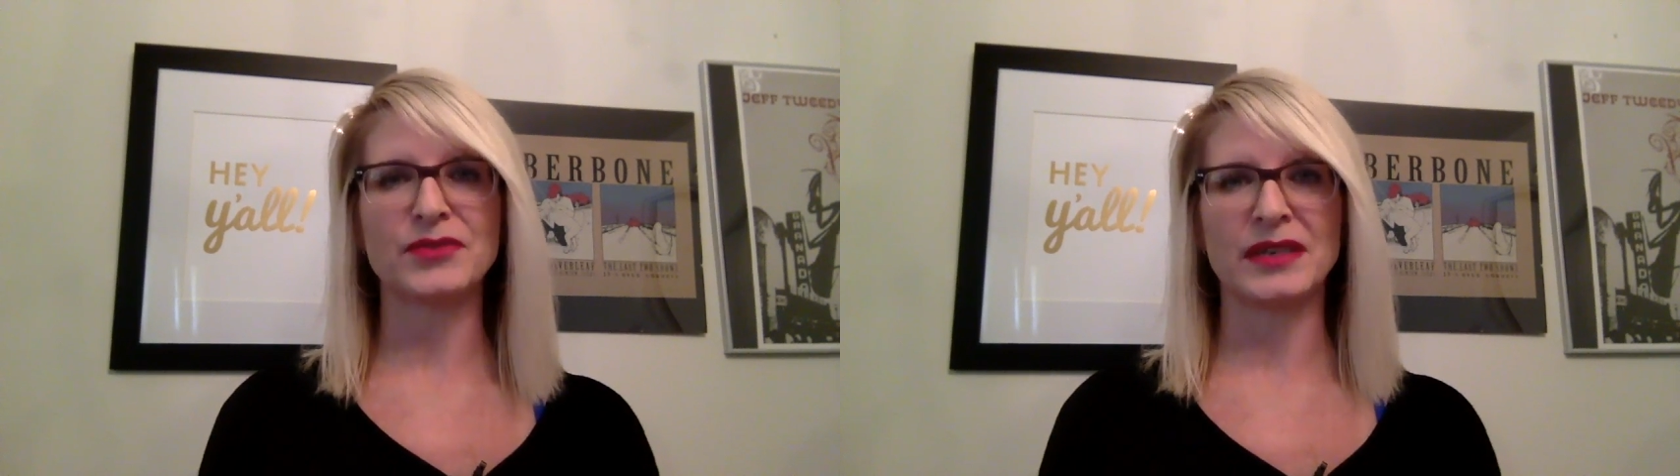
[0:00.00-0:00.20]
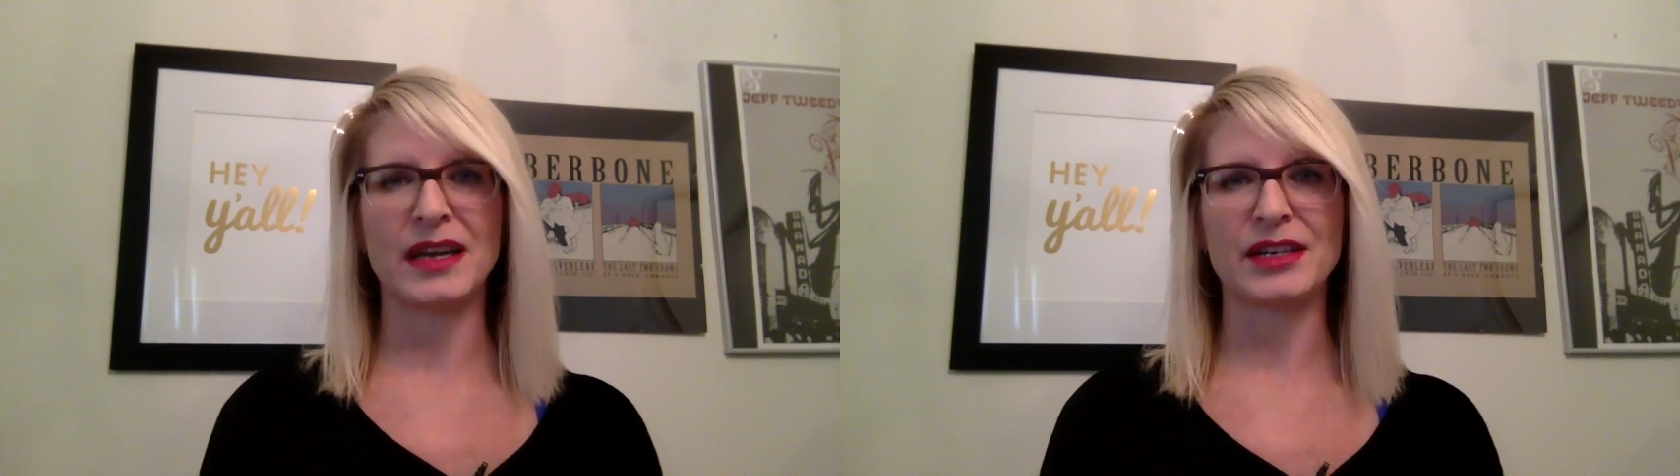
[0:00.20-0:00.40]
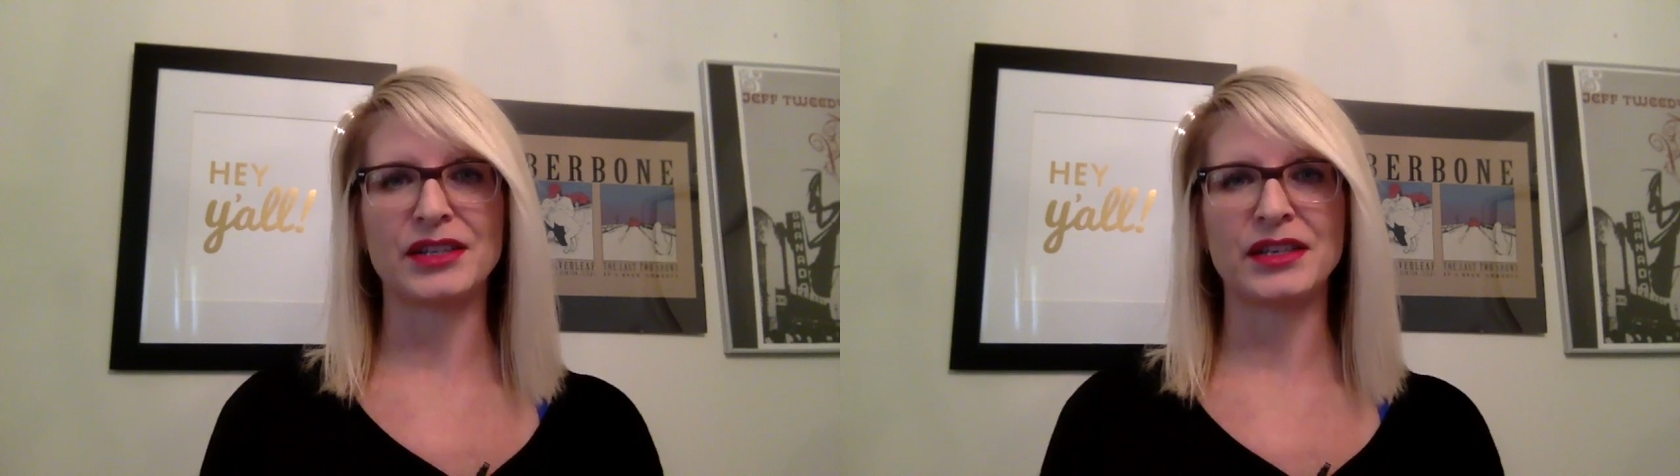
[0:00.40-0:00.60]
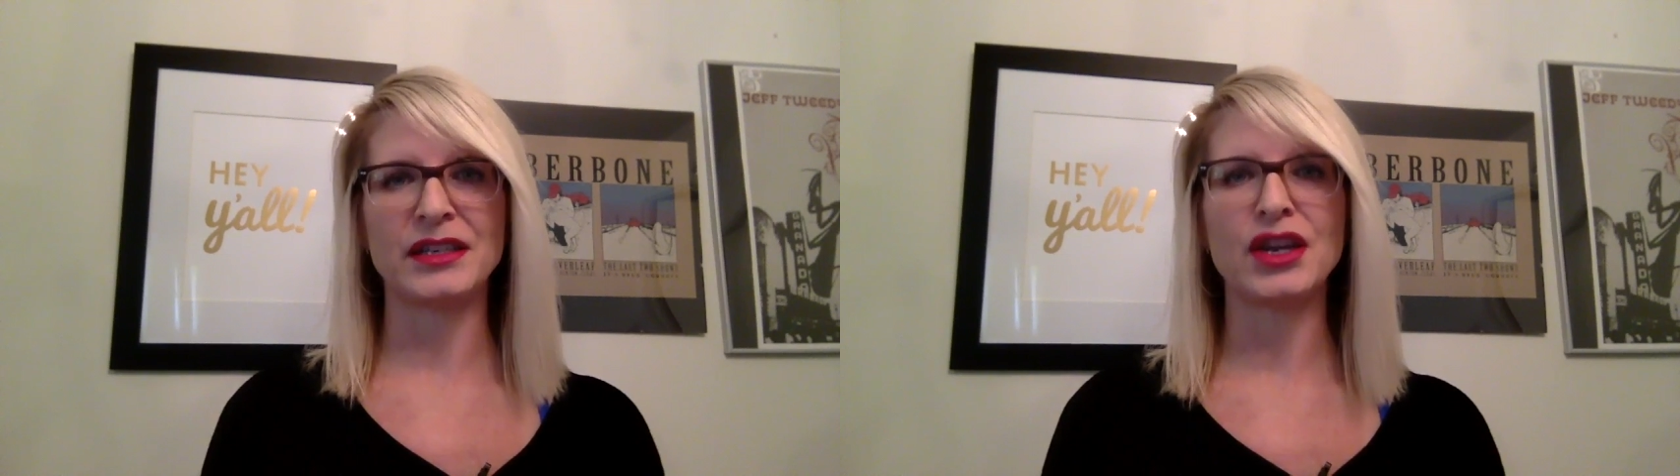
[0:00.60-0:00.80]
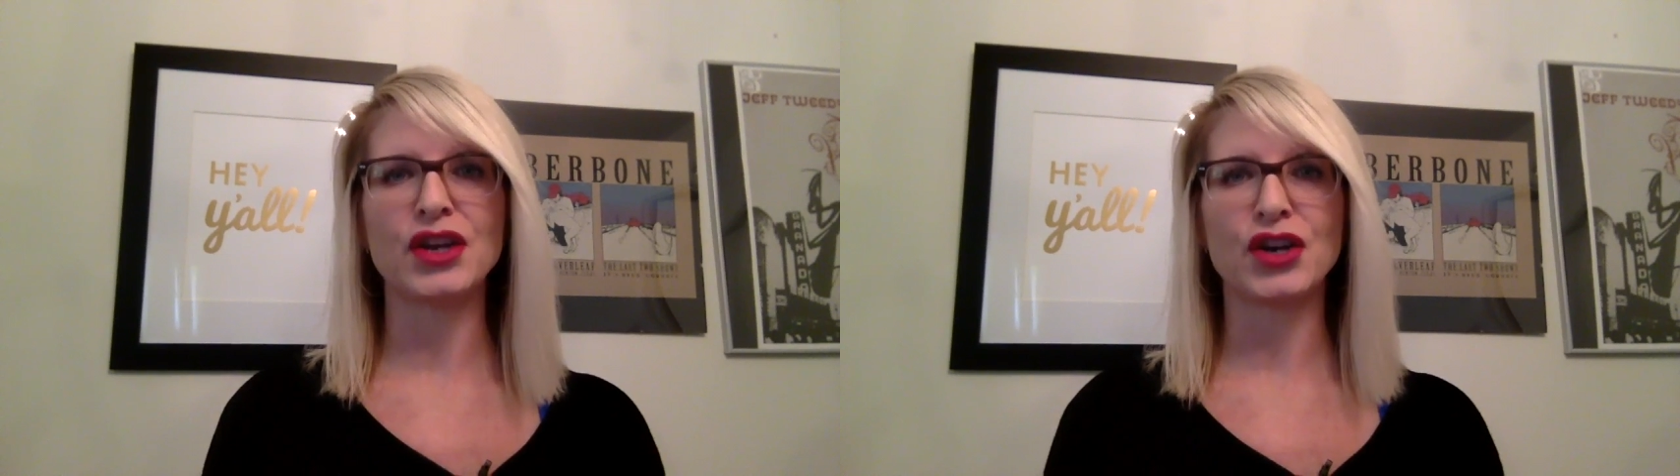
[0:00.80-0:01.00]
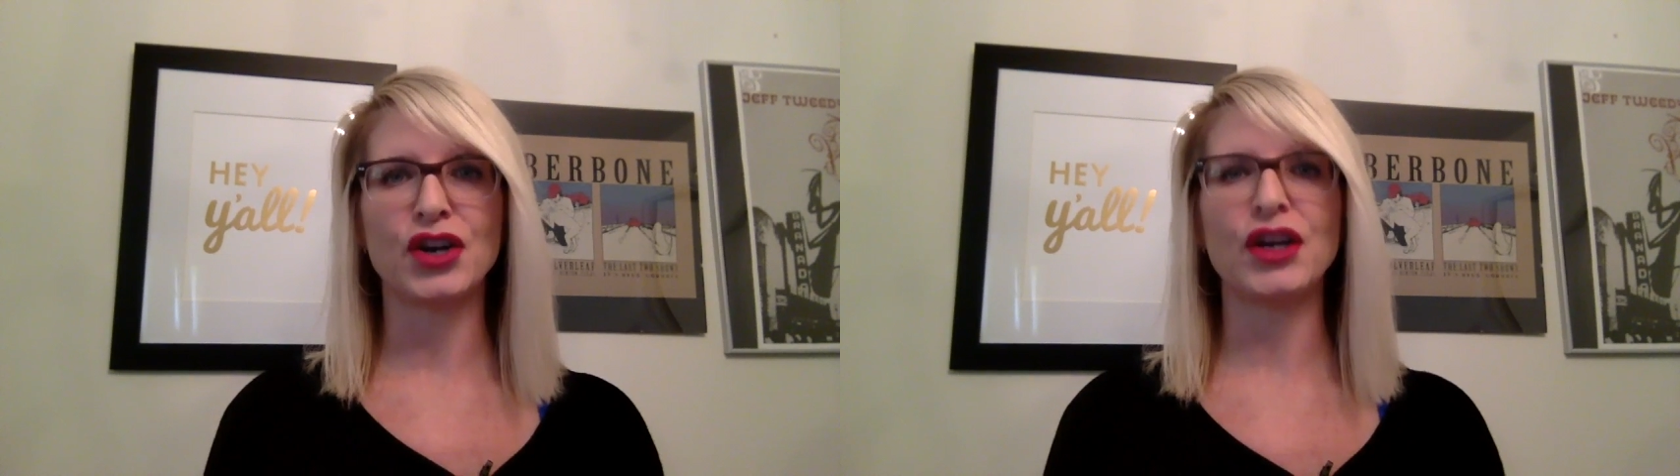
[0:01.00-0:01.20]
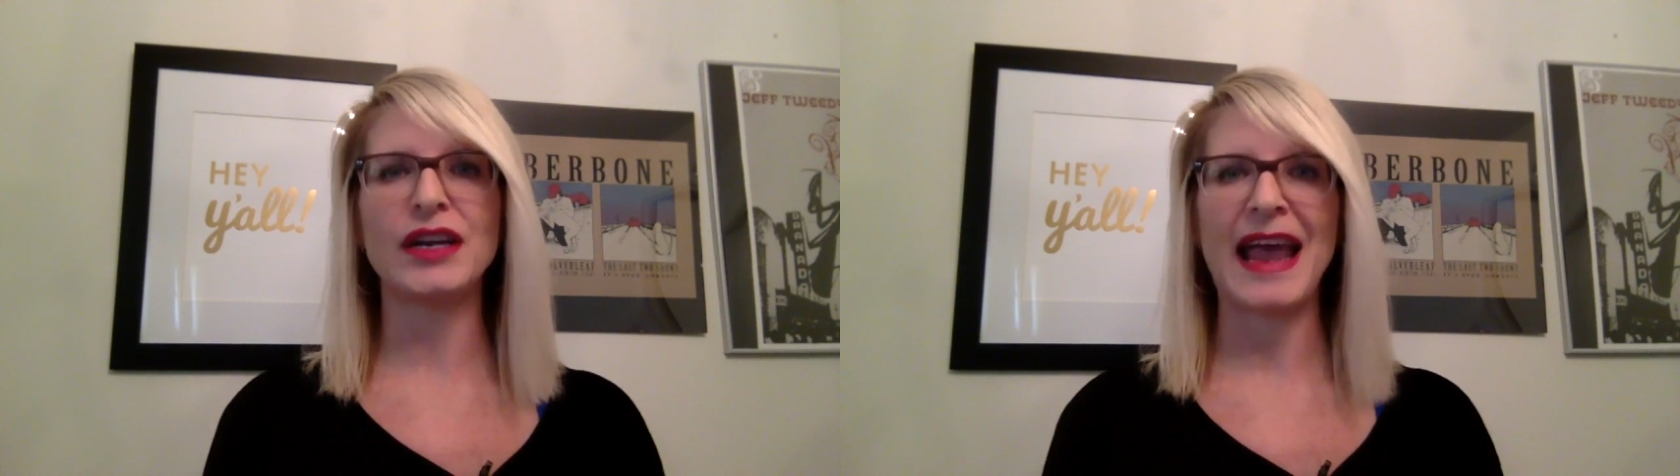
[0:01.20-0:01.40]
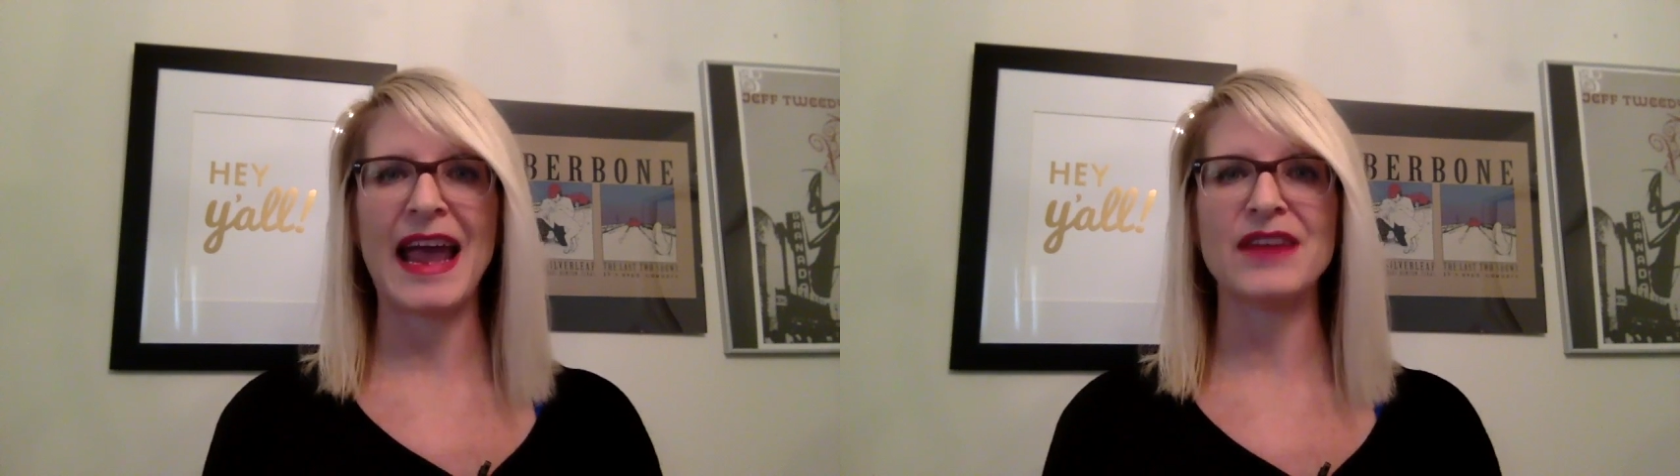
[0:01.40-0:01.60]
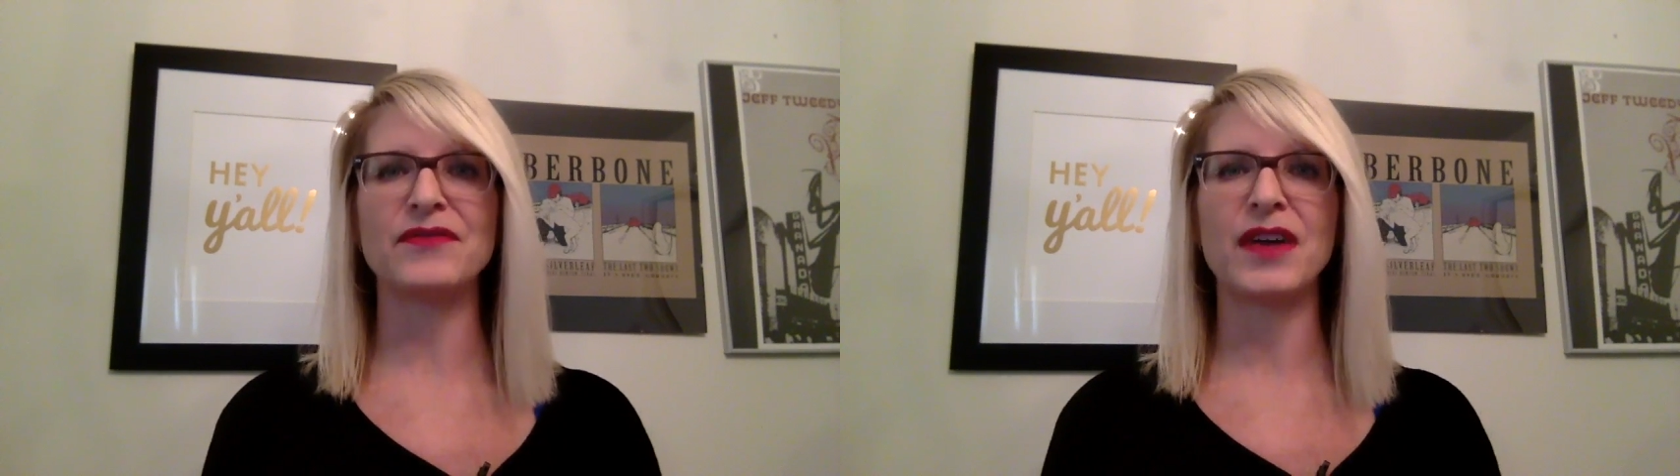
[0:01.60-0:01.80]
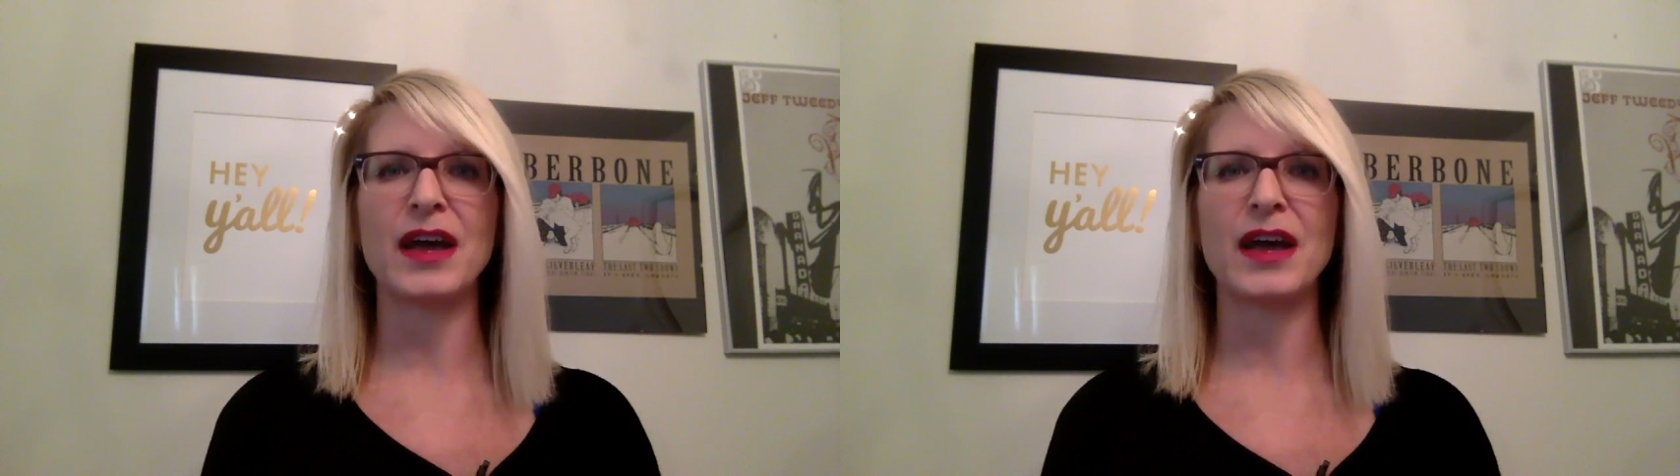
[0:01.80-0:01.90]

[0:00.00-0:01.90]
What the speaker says: reduction could have